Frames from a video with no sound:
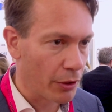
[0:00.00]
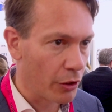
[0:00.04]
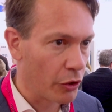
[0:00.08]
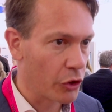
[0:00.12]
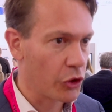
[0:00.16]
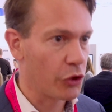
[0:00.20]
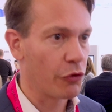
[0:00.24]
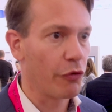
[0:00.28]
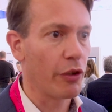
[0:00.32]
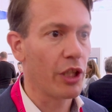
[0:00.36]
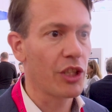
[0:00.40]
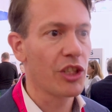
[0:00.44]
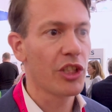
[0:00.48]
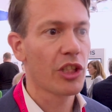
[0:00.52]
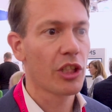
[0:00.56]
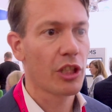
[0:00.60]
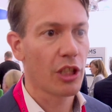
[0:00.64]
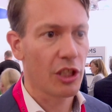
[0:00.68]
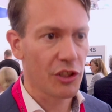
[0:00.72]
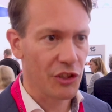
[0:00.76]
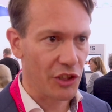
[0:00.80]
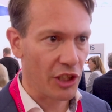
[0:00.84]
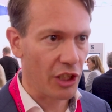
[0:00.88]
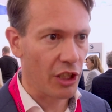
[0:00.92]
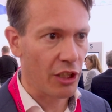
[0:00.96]
Construction
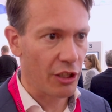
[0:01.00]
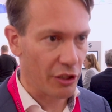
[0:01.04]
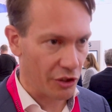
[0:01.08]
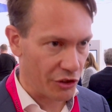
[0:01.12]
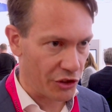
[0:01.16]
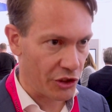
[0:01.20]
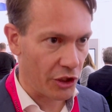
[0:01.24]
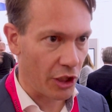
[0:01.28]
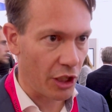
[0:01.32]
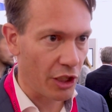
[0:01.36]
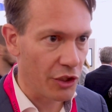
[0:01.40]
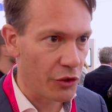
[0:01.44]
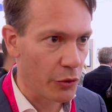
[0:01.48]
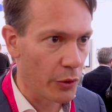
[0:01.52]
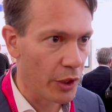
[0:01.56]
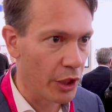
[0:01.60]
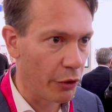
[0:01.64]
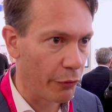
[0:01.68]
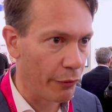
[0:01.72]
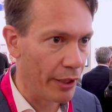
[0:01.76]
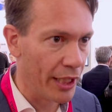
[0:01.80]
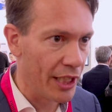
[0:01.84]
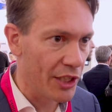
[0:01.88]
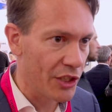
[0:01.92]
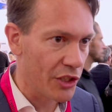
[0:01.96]
costs are starting to
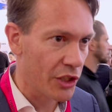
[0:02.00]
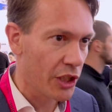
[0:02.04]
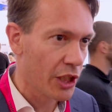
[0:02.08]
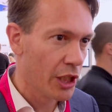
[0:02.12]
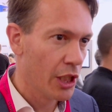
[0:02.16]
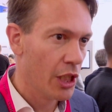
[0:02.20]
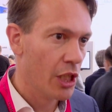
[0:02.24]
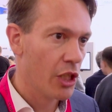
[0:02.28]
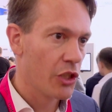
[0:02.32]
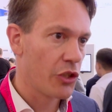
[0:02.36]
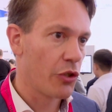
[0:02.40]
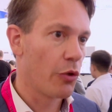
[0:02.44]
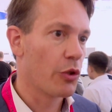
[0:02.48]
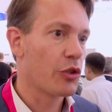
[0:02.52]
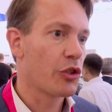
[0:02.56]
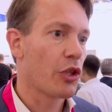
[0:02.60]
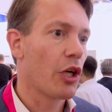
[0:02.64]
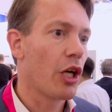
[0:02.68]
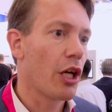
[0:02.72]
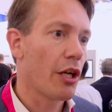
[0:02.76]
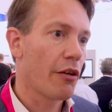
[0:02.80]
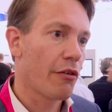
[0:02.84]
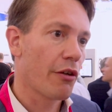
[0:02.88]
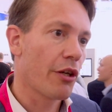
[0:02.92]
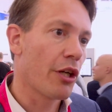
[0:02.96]
increase, so it's
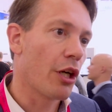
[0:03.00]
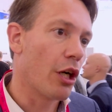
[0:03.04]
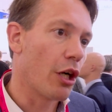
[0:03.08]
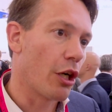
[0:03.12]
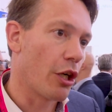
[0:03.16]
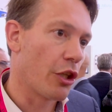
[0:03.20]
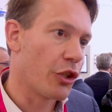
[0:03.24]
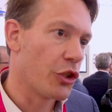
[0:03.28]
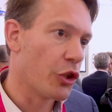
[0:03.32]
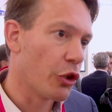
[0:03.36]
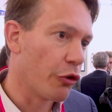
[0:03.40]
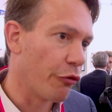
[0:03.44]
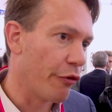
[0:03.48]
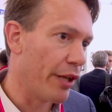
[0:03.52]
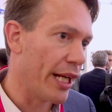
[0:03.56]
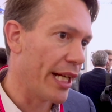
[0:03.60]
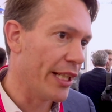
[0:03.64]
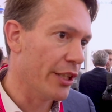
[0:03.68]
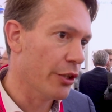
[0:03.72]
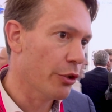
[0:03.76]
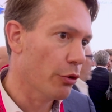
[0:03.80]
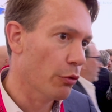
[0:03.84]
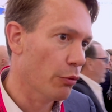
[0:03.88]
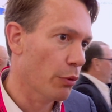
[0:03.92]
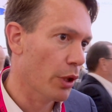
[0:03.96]
harder and harder to create
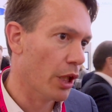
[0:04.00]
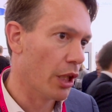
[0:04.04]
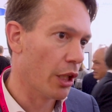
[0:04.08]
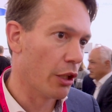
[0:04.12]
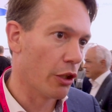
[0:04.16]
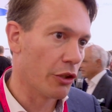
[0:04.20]
new uh,